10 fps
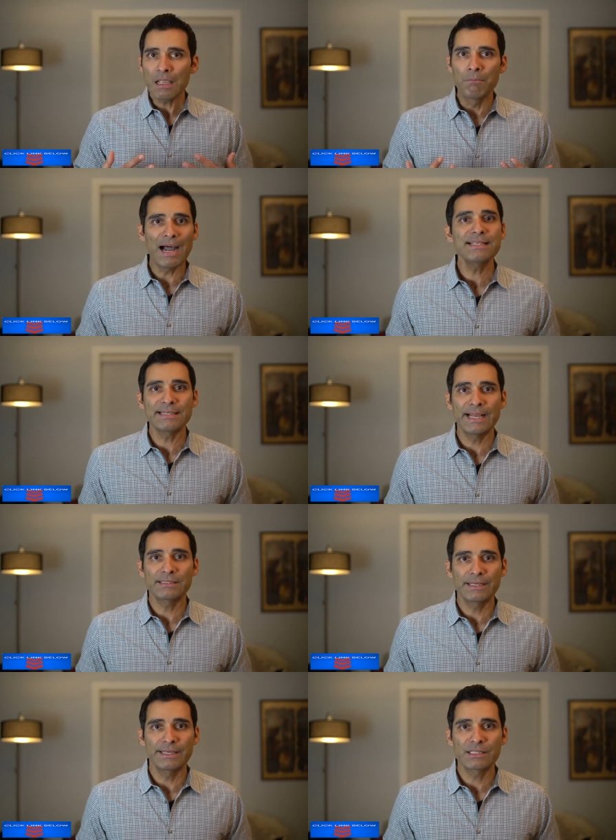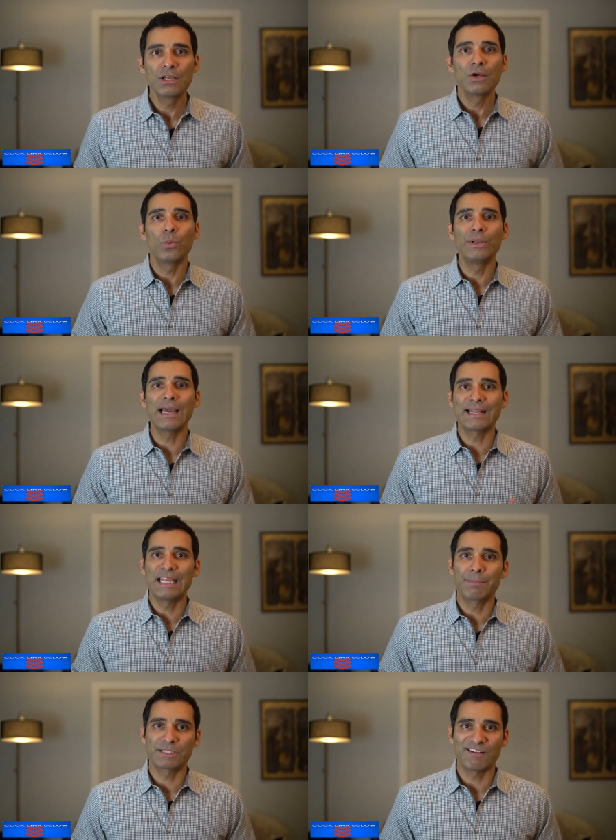My stance is we got to
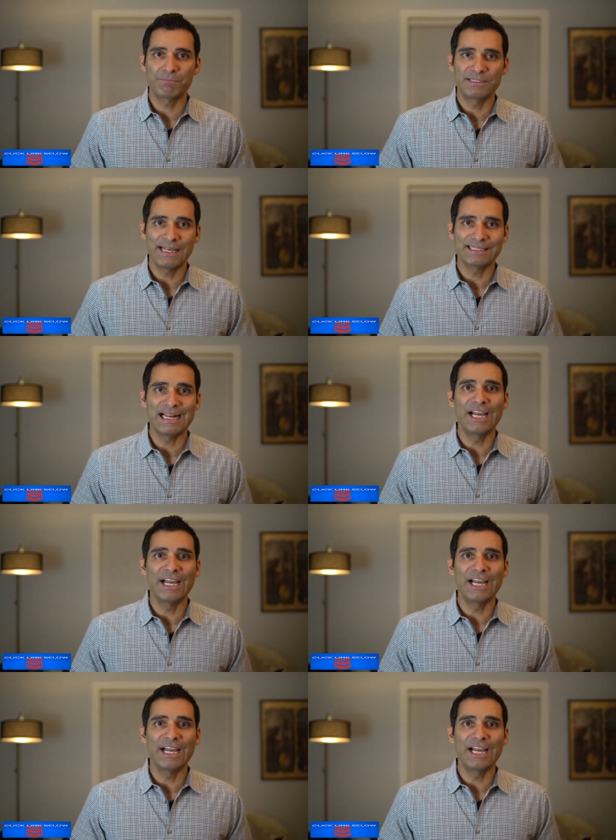keep ourselves protected.